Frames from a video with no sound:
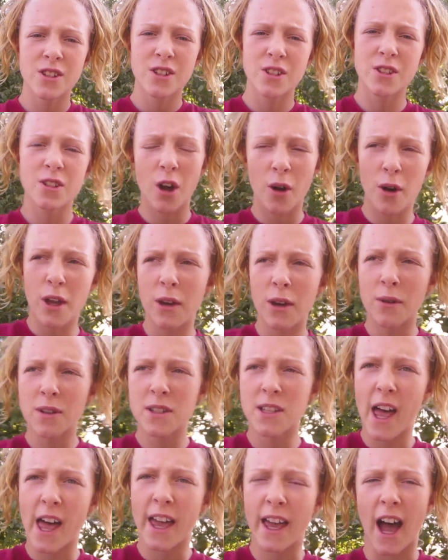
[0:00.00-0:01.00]
So he
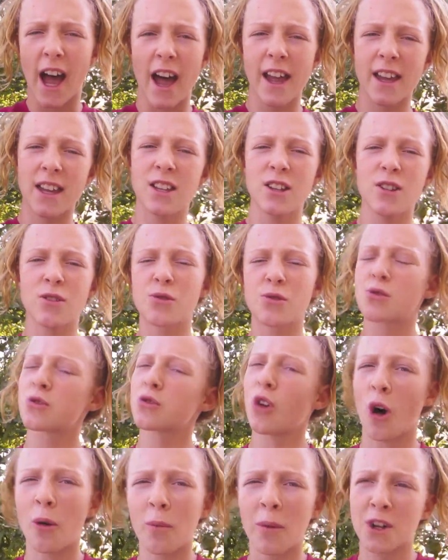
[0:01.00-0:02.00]
was like, I can do
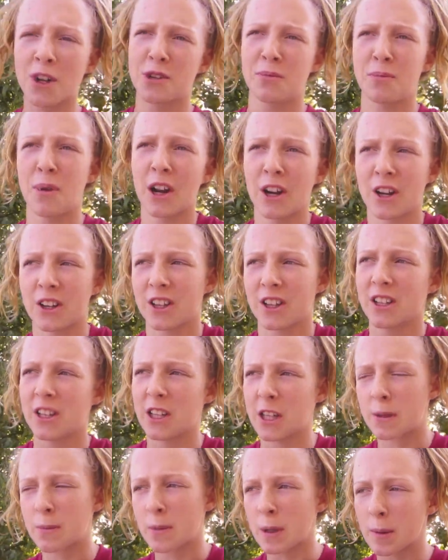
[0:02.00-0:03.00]
so much better
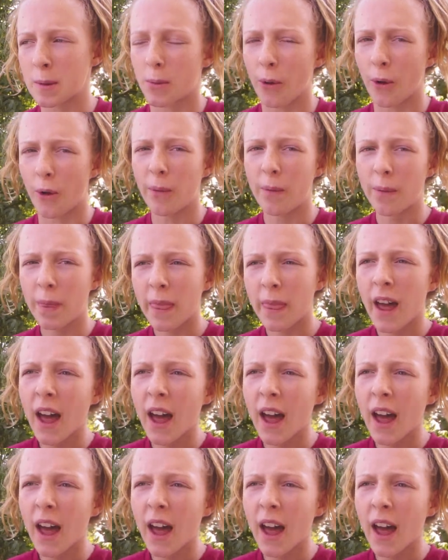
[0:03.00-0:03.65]
than these people.